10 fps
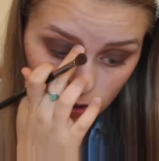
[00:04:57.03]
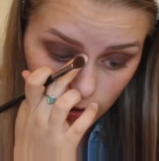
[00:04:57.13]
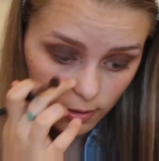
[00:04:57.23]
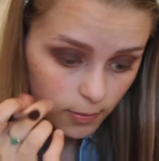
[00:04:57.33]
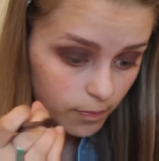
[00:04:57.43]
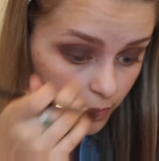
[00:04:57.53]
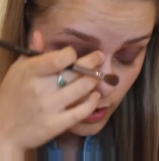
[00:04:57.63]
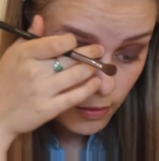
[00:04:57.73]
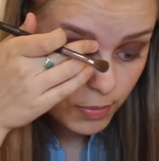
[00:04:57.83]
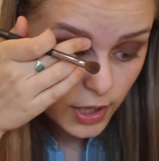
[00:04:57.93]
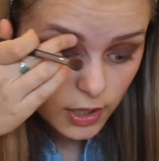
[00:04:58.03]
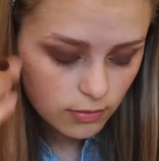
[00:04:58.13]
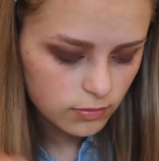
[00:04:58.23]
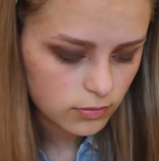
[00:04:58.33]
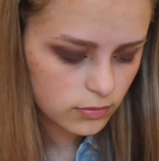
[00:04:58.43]
Emma
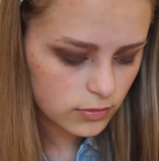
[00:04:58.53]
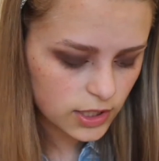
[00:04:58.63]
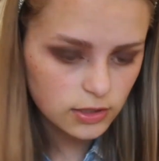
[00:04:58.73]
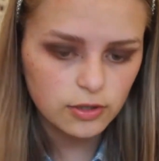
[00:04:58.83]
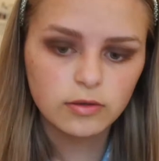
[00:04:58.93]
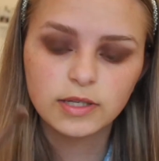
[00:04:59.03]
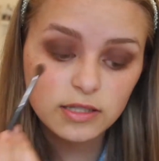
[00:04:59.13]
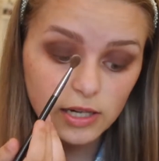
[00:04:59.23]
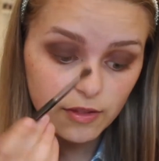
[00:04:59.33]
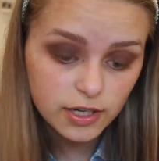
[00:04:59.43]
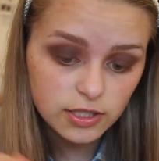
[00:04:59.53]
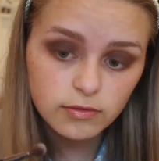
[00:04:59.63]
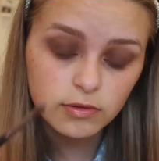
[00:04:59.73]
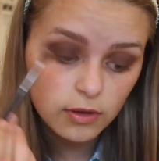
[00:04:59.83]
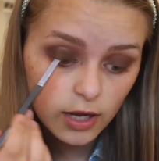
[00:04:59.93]
is a senior in high
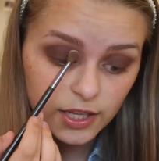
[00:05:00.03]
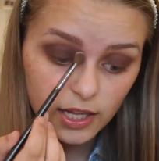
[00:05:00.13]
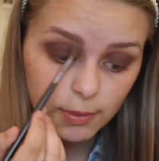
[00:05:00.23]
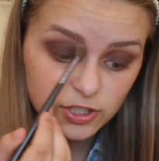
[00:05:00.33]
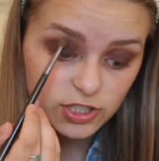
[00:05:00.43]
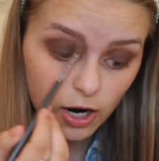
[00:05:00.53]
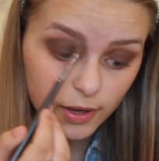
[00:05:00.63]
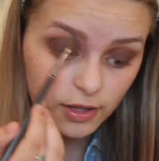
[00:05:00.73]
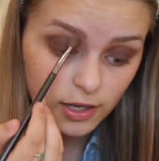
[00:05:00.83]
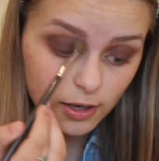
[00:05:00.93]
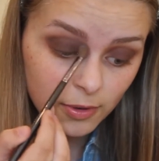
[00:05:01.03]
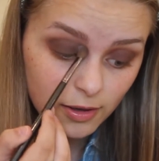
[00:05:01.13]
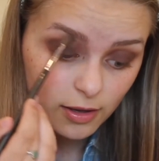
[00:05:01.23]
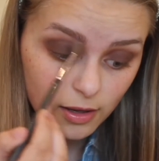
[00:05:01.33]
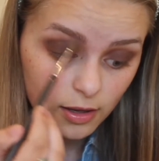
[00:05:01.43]
school, and
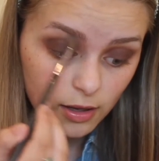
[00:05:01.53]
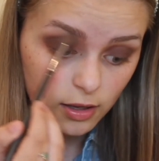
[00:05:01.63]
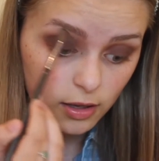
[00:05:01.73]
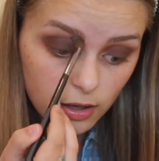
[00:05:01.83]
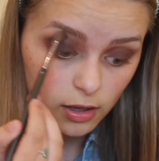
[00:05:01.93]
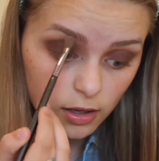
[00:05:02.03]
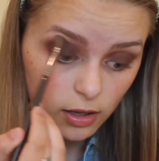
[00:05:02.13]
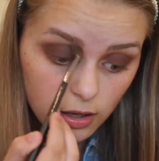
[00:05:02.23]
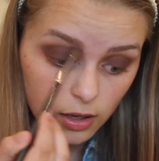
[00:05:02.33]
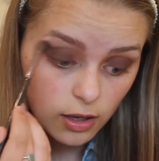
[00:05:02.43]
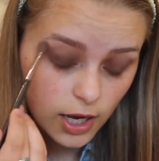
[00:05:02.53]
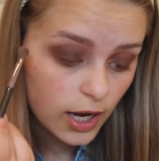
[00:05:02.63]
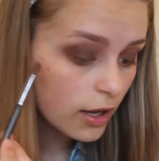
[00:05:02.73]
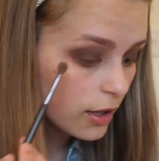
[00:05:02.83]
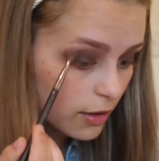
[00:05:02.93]

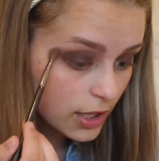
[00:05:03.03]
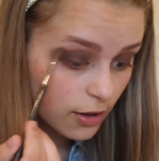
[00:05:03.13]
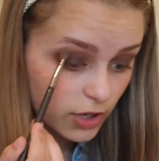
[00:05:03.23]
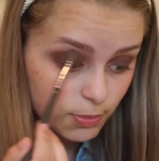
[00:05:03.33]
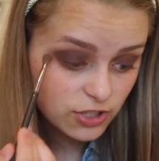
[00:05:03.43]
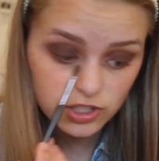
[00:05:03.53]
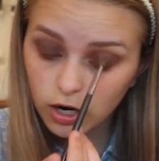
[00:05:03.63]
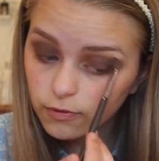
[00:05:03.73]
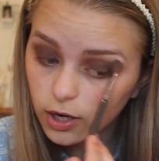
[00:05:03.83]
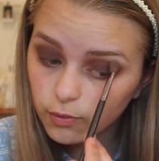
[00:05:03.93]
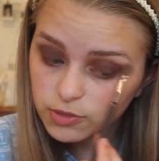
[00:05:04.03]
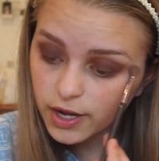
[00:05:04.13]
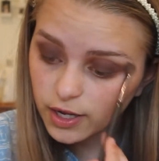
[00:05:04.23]
she pretty much